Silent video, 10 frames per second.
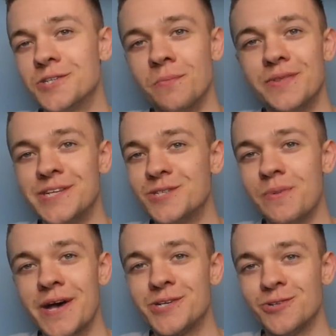something
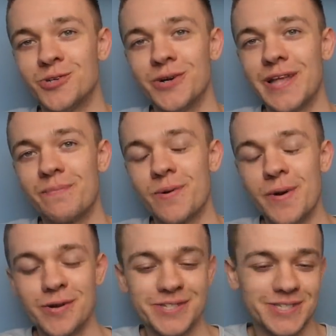special during that
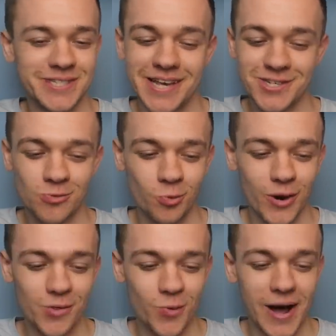promotion season
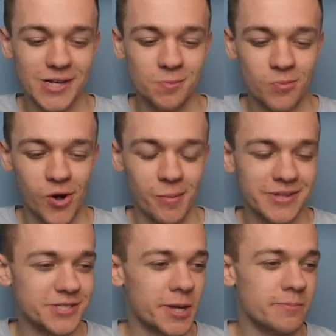with West Brom
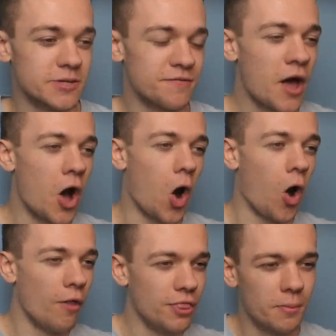in terms of
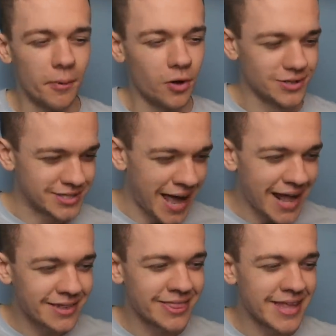on-the-ball
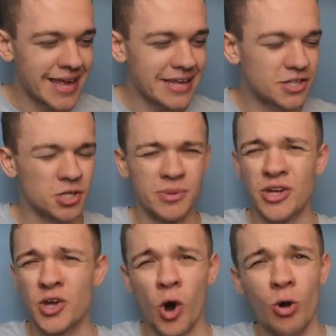technique, some of
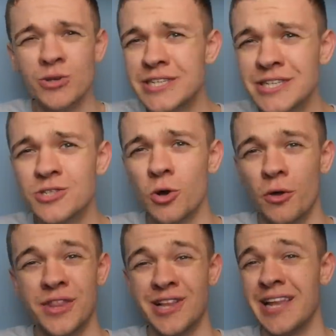the goals he
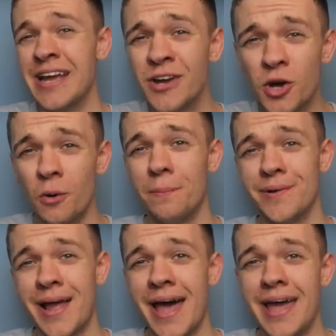scored, the link-up
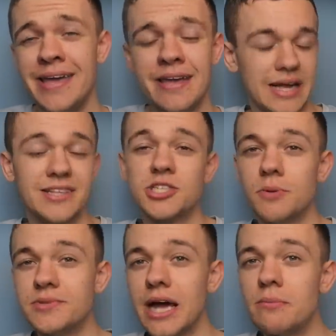play. And
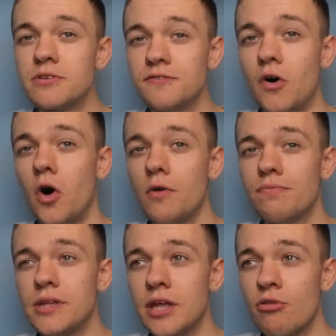sometimes for,
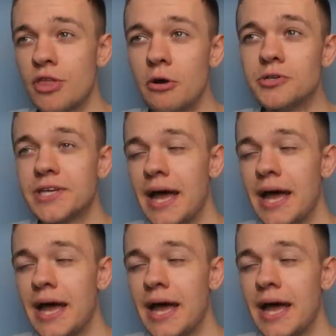you know, those